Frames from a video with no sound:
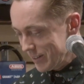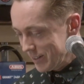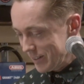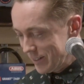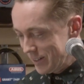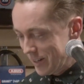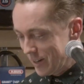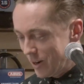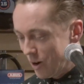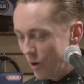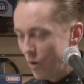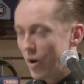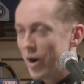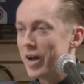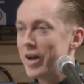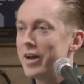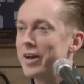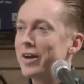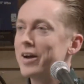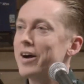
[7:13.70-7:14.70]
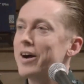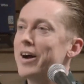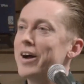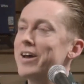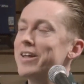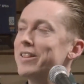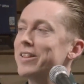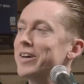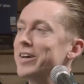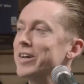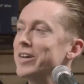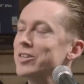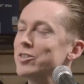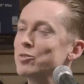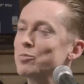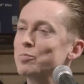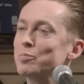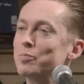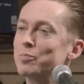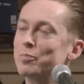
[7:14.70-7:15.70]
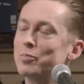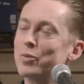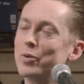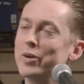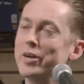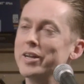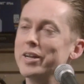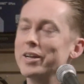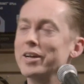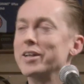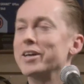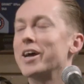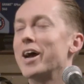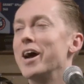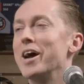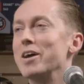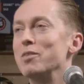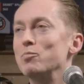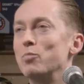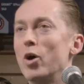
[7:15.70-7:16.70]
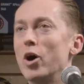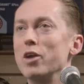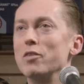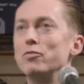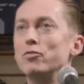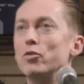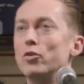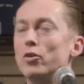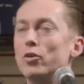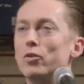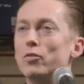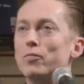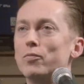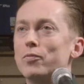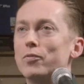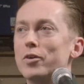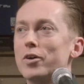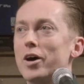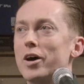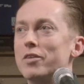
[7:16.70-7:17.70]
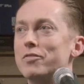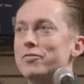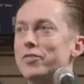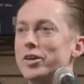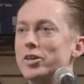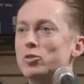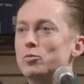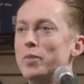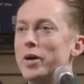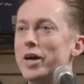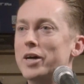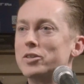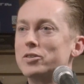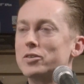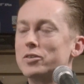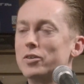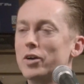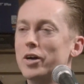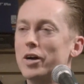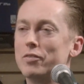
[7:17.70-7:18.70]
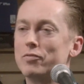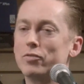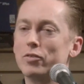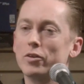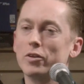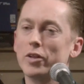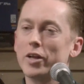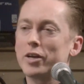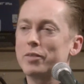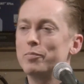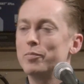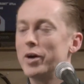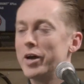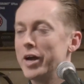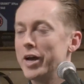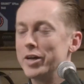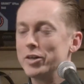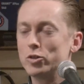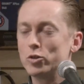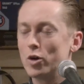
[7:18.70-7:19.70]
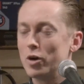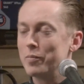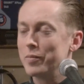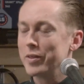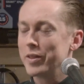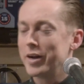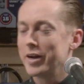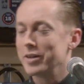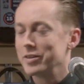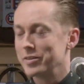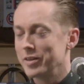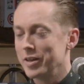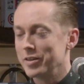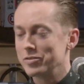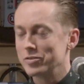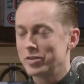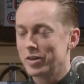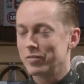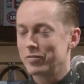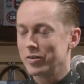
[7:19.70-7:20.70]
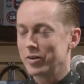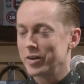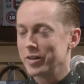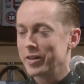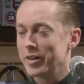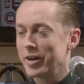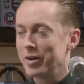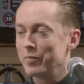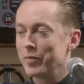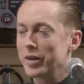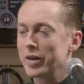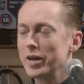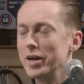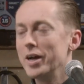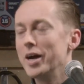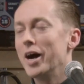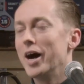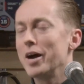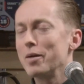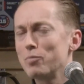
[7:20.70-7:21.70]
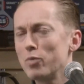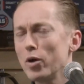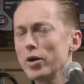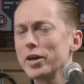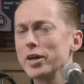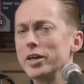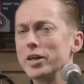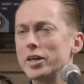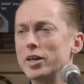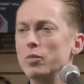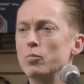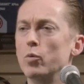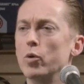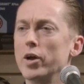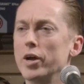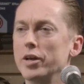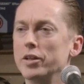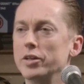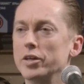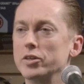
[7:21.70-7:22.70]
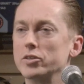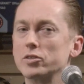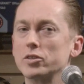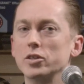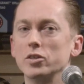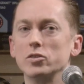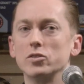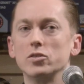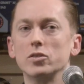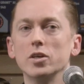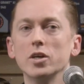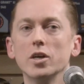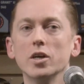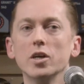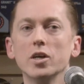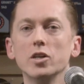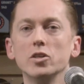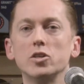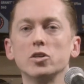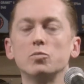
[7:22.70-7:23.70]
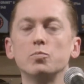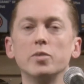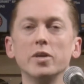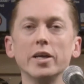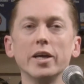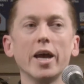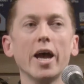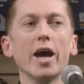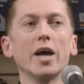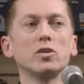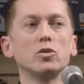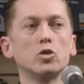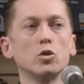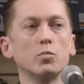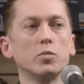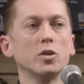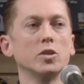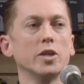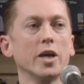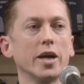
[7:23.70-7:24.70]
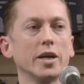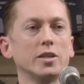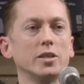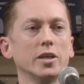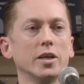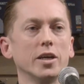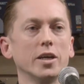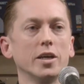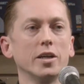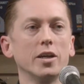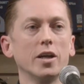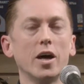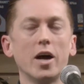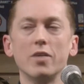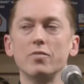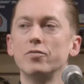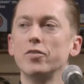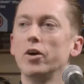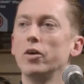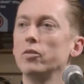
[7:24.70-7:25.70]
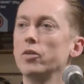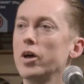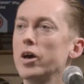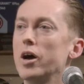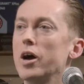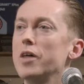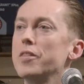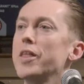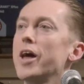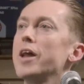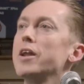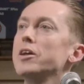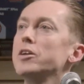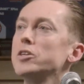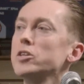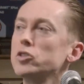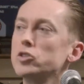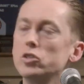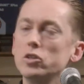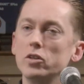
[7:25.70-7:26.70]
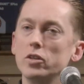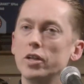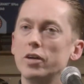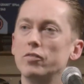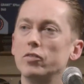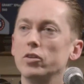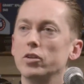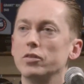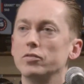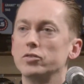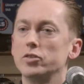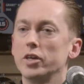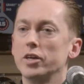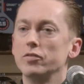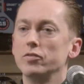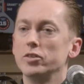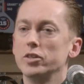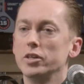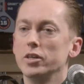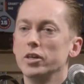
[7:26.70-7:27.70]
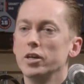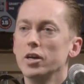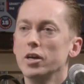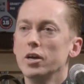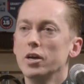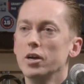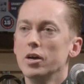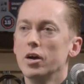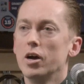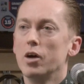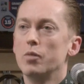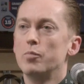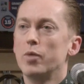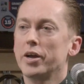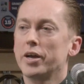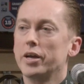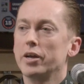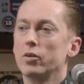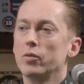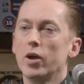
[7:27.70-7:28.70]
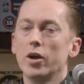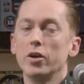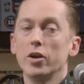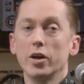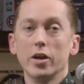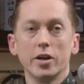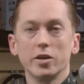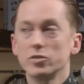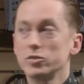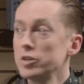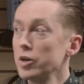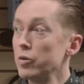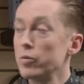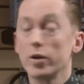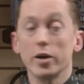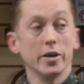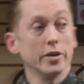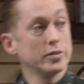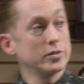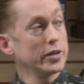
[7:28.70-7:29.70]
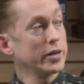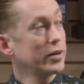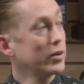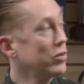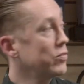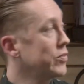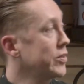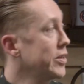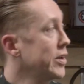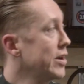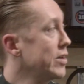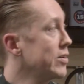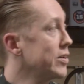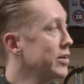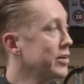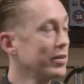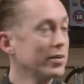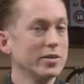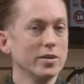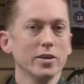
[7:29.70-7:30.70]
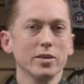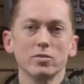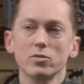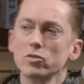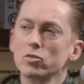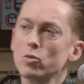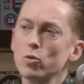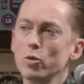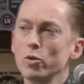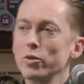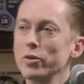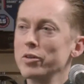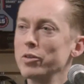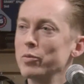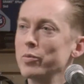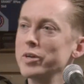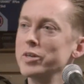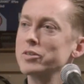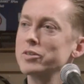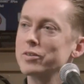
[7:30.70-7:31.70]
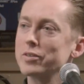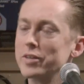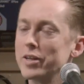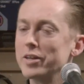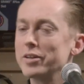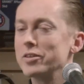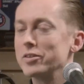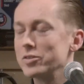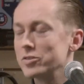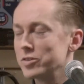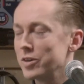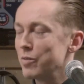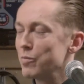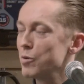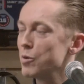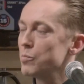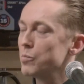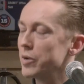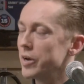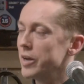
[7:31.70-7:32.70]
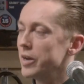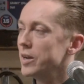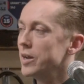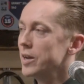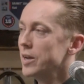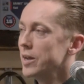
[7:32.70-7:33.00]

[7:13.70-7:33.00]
you know, I like, it's pretty, like I had bought a full face mask for like my head trauma that I suffered. And then I'm like, I'm probably going to keep wearing this because just being extra protected, I felt that additional level of safety of biking around, and I still wear it. It's like over there, and it's cooler in the winter than in the summer, but